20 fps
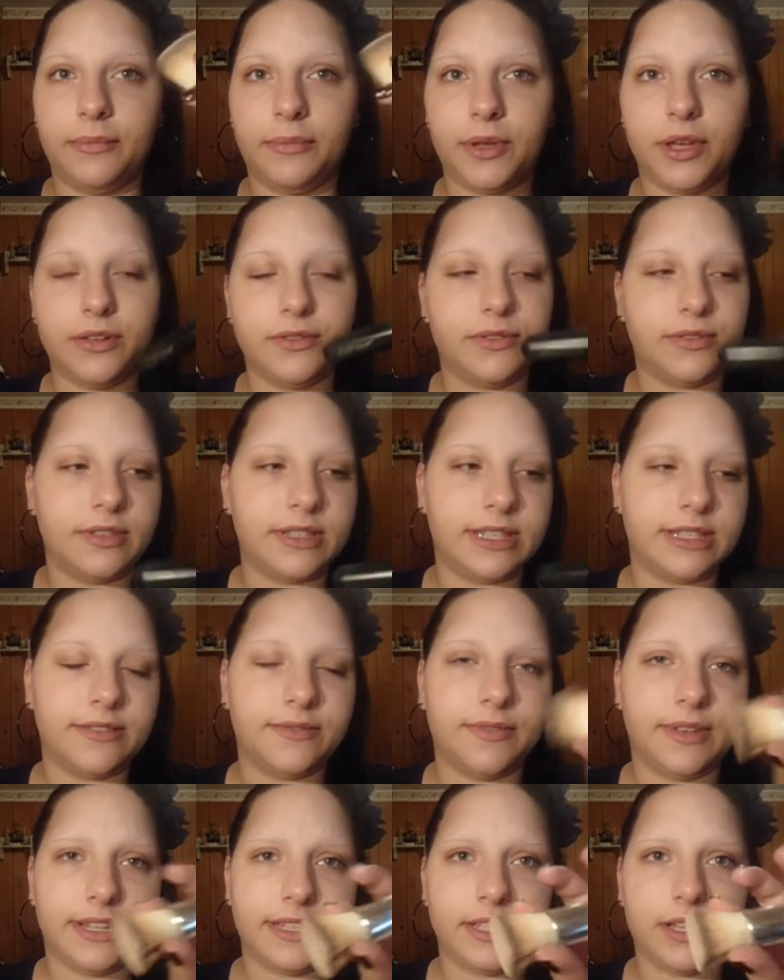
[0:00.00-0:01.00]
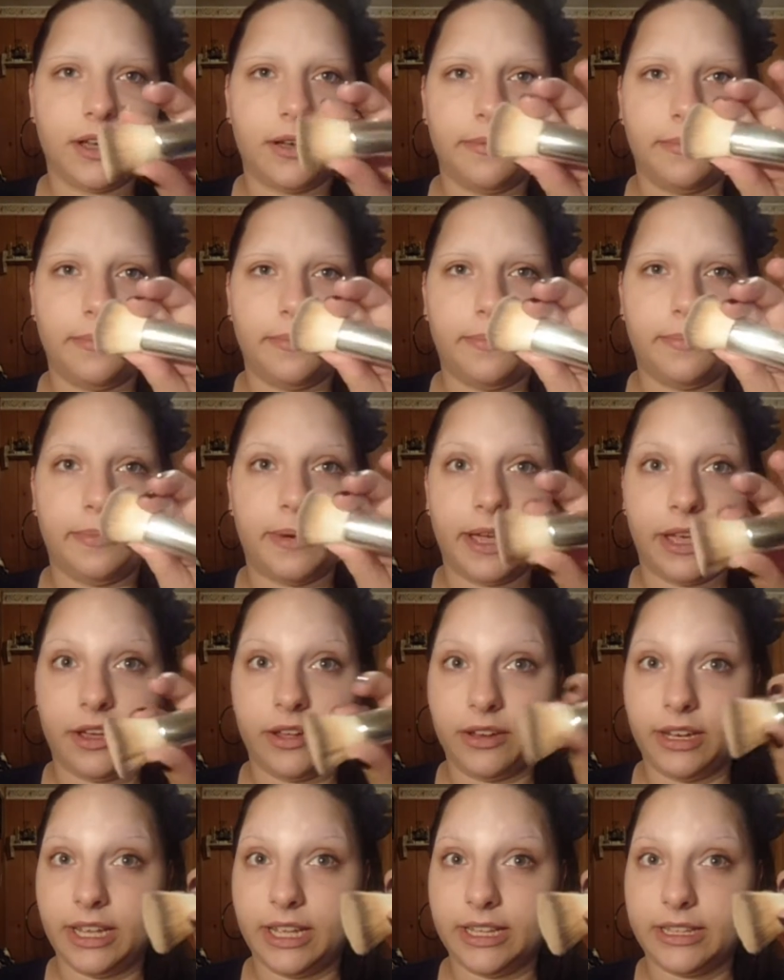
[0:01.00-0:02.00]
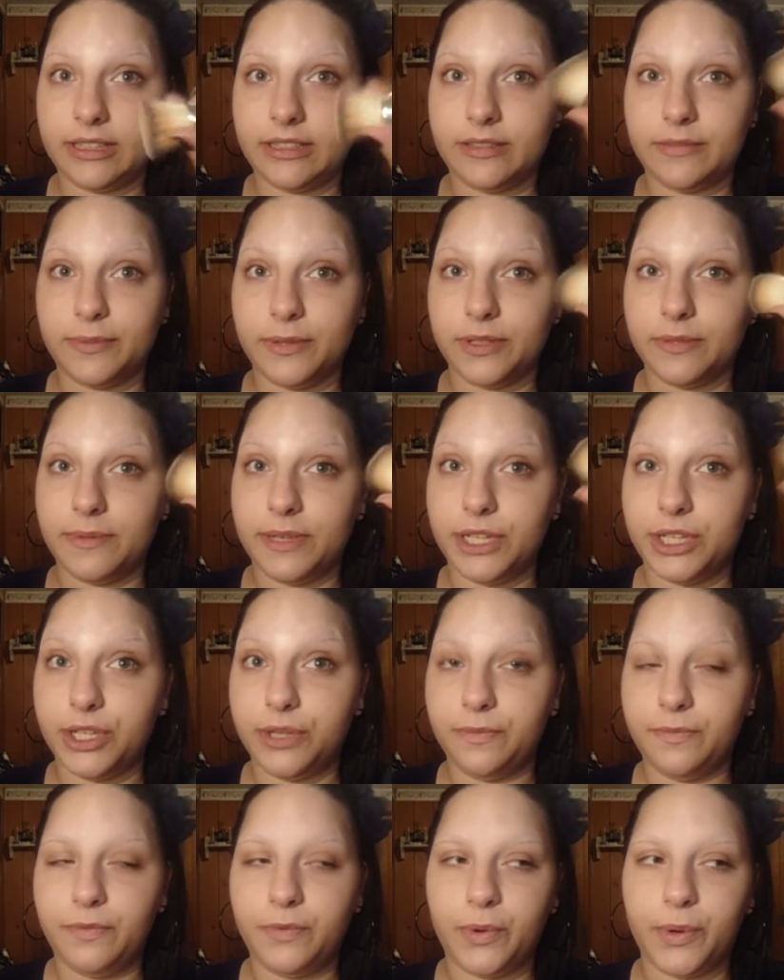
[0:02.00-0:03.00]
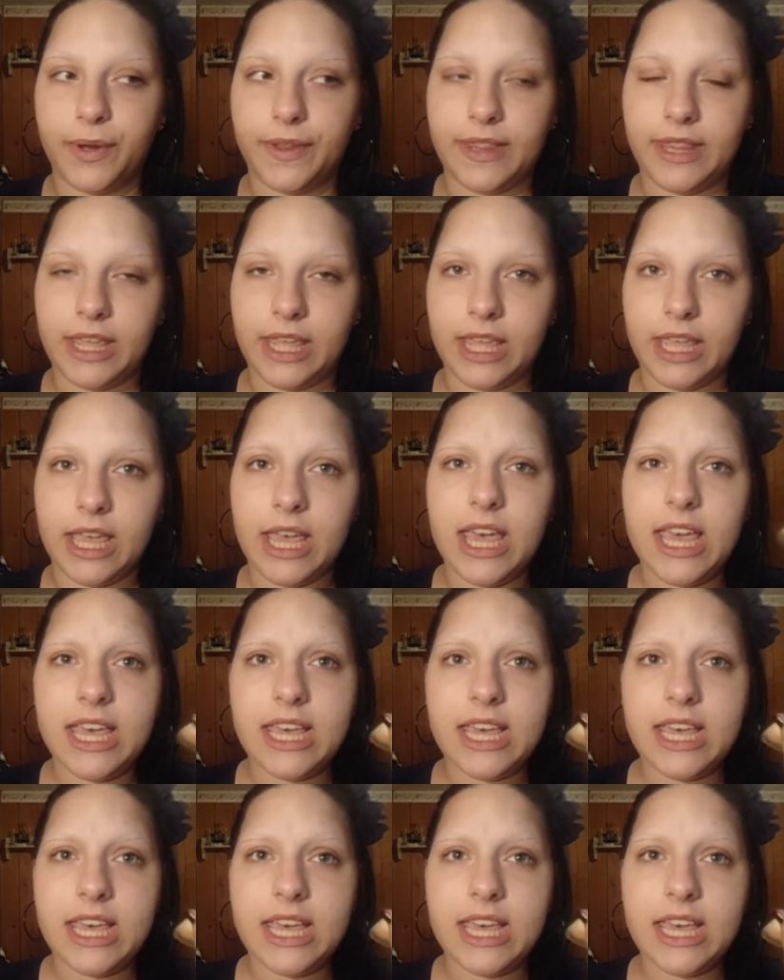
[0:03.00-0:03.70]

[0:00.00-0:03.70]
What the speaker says: Coastal Scents Flat Top Bionics. This will be a dupe for the